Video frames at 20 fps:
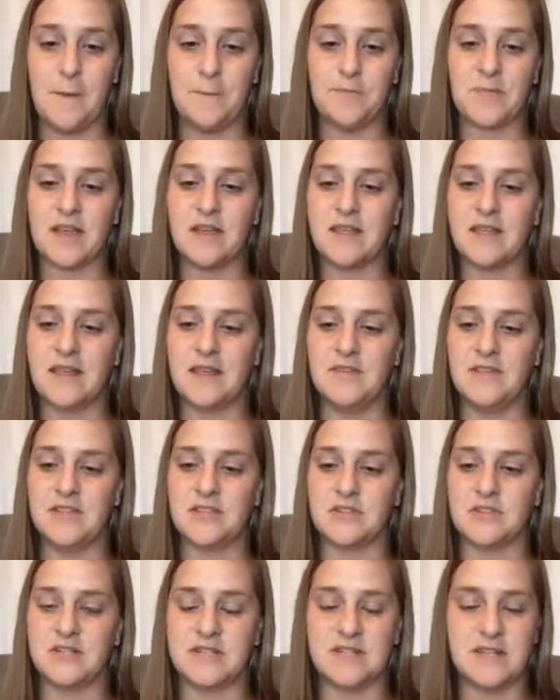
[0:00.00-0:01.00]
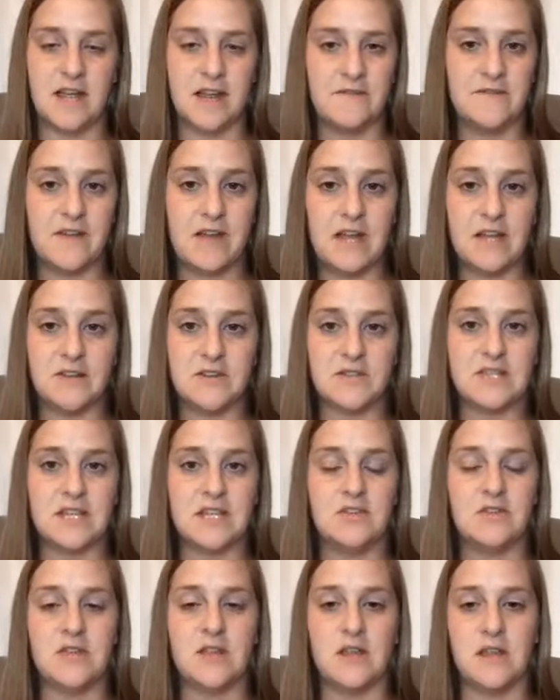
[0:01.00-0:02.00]
Again, these are design files that
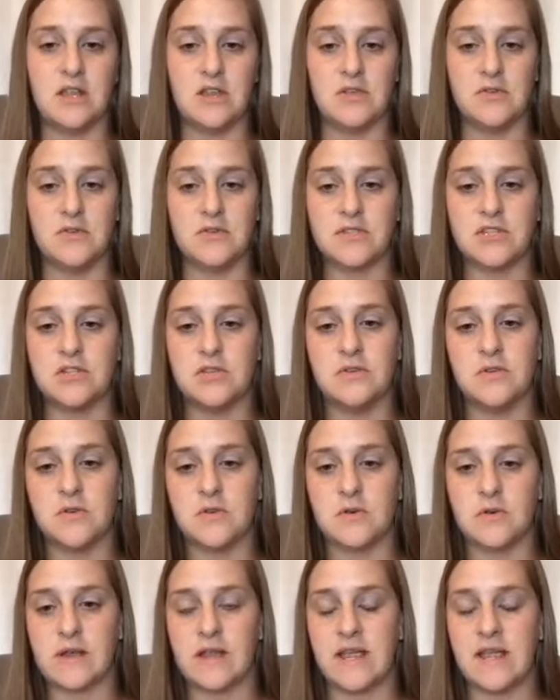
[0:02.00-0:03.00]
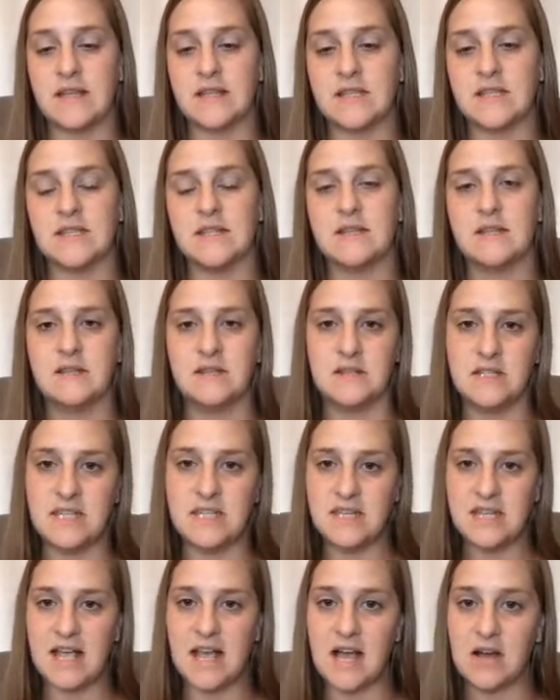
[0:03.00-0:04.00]
you can use to create
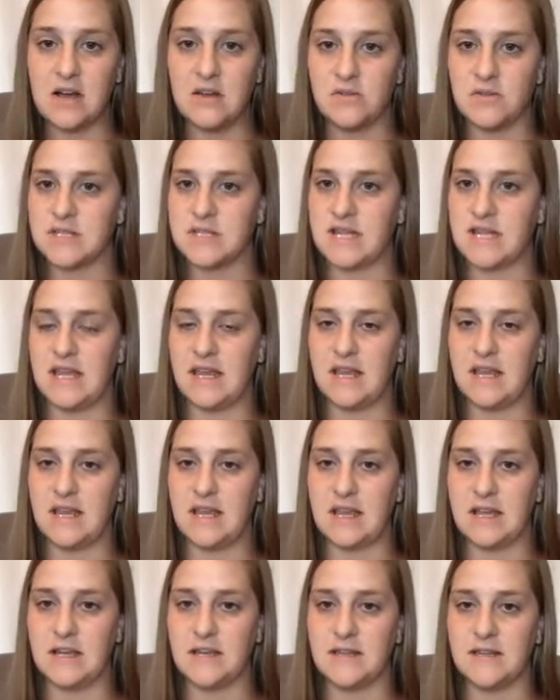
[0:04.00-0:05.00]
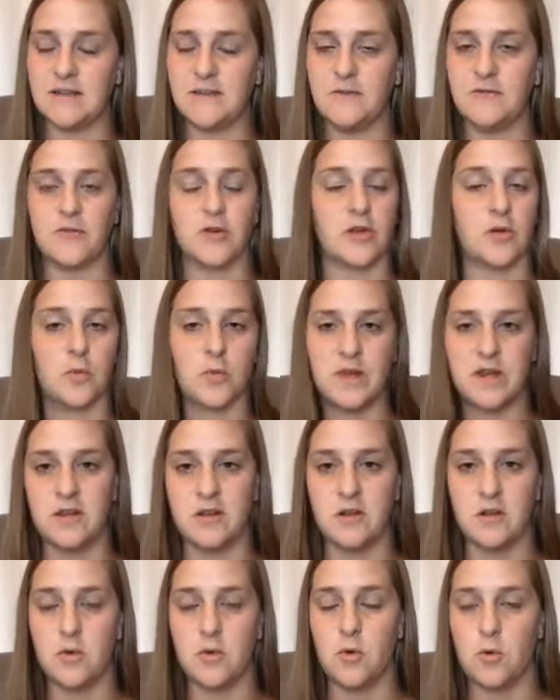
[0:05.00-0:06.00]
decals and for your
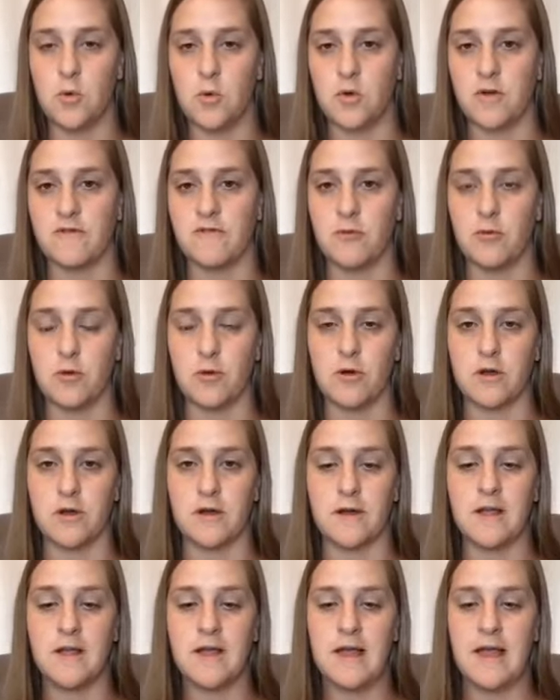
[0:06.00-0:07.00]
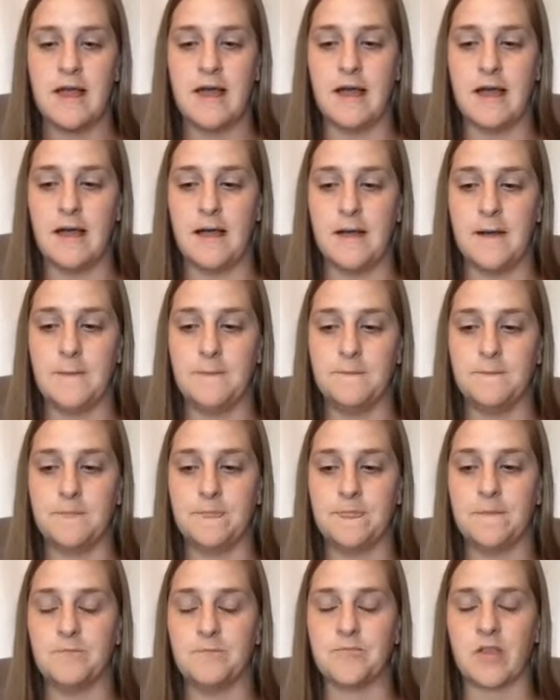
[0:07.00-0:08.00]
window or for
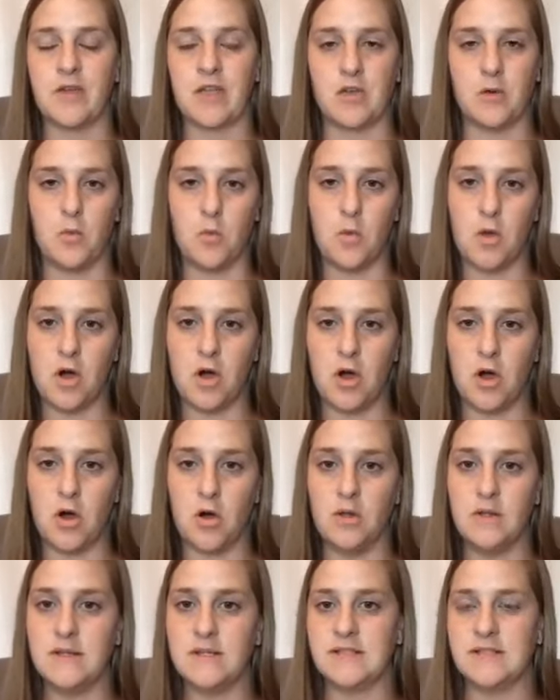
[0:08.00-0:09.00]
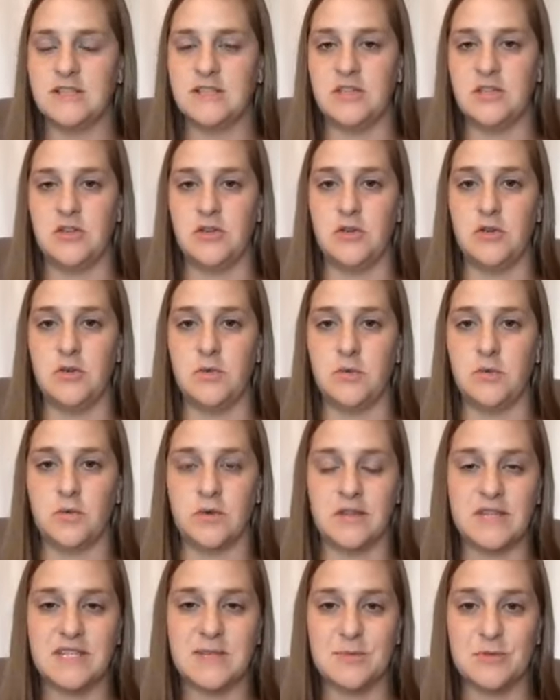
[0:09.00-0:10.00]
like a wall to
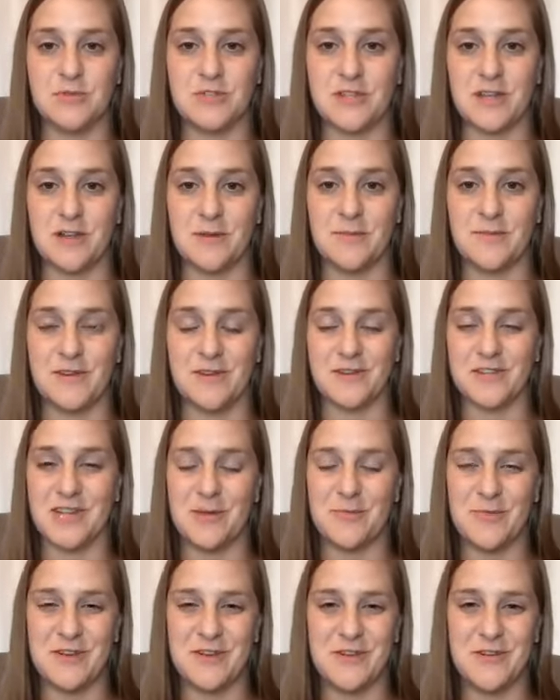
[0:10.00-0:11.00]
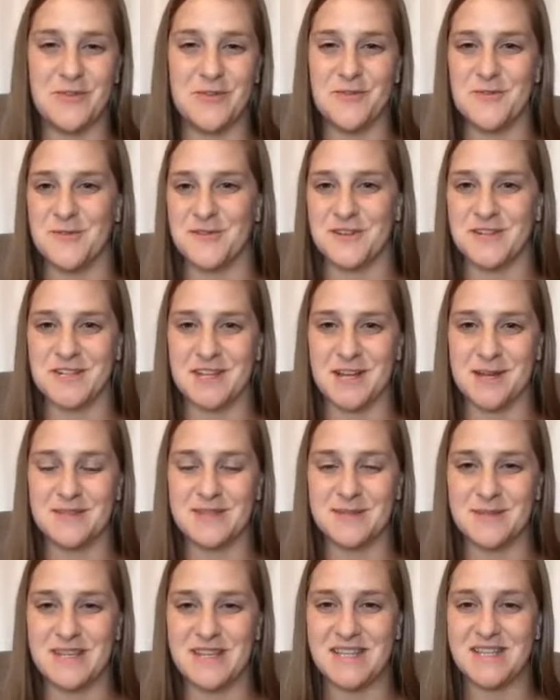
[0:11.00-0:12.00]
really spruce up your shop window or shop
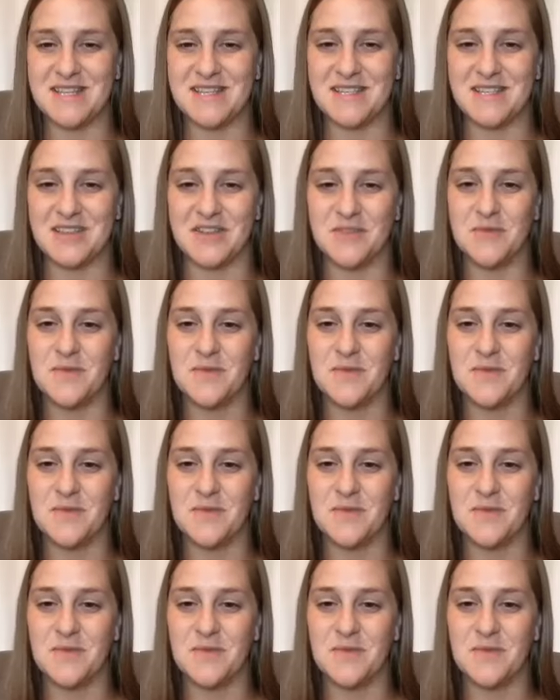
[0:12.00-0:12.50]
space. So